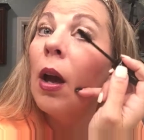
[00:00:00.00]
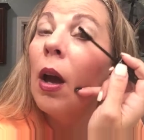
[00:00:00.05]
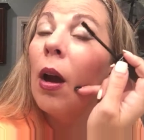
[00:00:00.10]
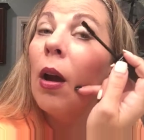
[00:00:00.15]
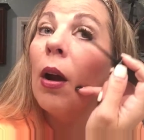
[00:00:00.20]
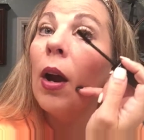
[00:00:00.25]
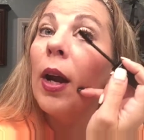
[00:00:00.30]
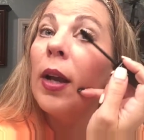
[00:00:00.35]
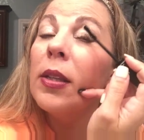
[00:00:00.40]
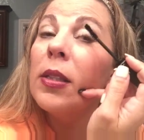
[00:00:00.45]

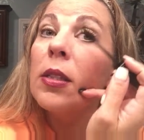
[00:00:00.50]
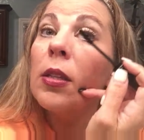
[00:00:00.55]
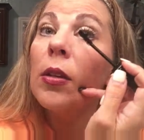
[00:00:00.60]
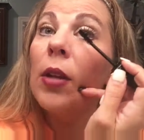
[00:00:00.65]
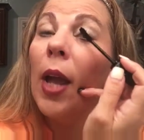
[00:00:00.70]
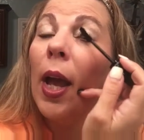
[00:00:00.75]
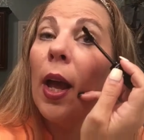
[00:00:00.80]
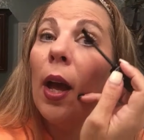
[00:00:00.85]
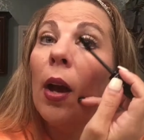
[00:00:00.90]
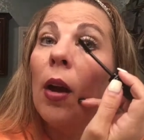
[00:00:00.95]
Alright, so
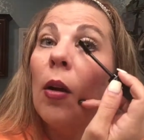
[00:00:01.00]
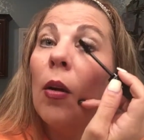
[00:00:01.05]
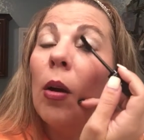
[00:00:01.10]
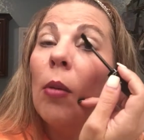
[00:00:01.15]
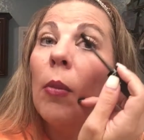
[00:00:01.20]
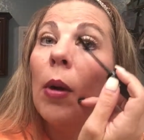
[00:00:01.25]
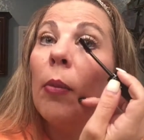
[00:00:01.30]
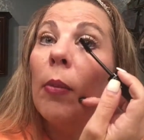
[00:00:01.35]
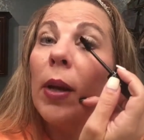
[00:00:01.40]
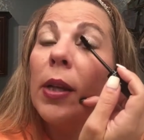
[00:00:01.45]
now
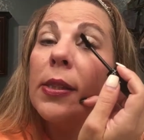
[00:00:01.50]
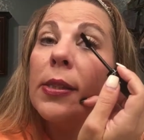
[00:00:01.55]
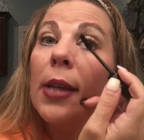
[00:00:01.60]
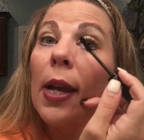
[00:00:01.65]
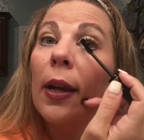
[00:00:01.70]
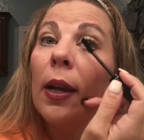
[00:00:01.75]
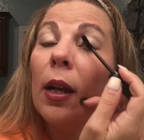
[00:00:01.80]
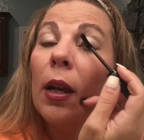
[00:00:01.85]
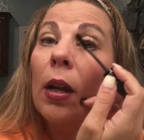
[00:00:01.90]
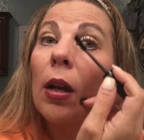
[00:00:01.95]
I'm on my
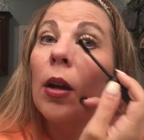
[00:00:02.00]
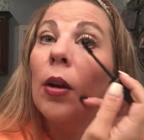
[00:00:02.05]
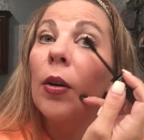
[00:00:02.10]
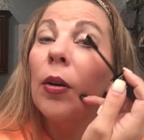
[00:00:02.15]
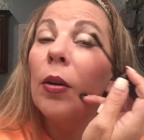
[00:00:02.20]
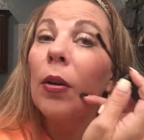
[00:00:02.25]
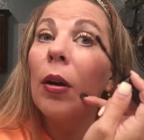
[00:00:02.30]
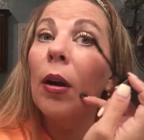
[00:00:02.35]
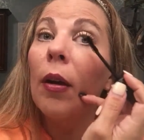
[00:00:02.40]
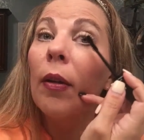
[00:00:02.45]
second
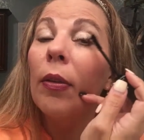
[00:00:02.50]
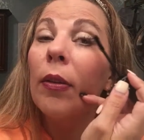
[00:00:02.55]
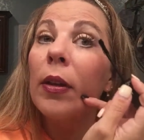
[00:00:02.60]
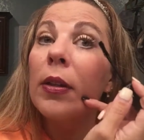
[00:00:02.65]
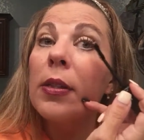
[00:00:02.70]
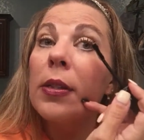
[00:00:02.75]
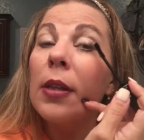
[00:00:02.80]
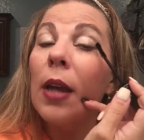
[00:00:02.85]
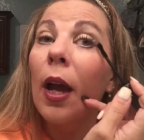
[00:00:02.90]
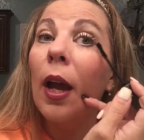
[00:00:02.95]
coat on
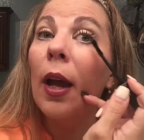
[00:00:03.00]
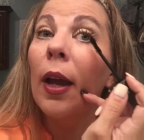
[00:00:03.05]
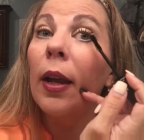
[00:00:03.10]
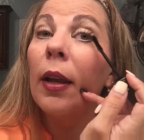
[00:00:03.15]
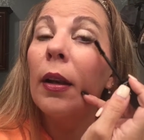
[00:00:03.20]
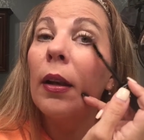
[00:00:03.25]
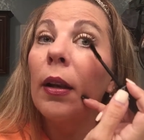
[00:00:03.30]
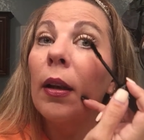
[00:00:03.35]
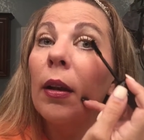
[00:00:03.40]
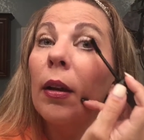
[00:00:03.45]
this
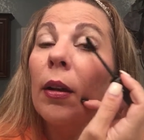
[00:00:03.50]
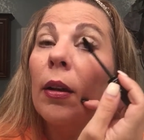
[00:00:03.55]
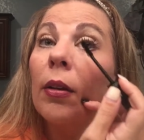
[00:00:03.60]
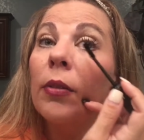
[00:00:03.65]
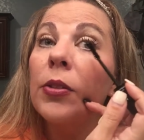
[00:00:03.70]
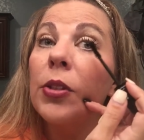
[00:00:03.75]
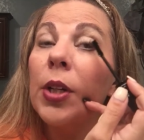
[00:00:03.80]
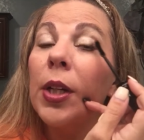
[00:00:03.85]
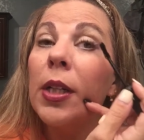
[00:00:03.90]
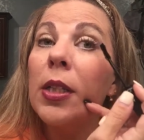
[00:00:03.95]
side
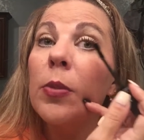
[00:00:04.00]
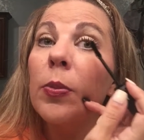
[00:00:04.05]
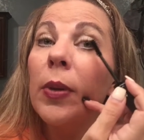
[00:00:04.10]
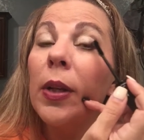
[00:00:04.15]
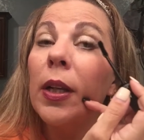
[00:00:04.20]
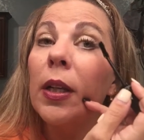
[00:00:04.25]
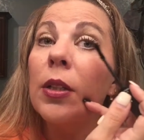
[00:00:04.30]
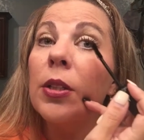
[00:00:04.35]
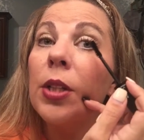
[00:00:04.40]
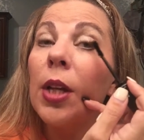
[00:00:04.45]
of
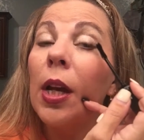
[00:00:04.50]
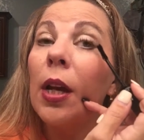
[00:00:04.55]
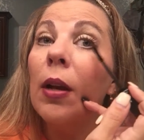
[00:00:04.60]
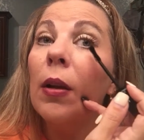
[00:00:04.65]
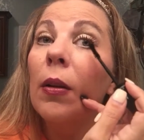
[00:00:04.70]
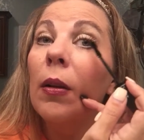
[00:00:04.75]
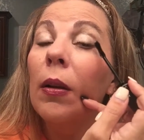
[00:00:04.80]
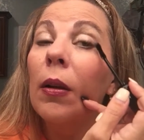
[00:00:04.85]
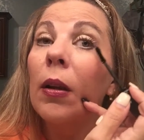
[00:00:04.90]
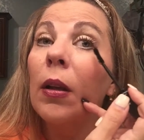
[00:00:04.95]
transplanting
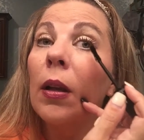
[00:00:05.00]
gel.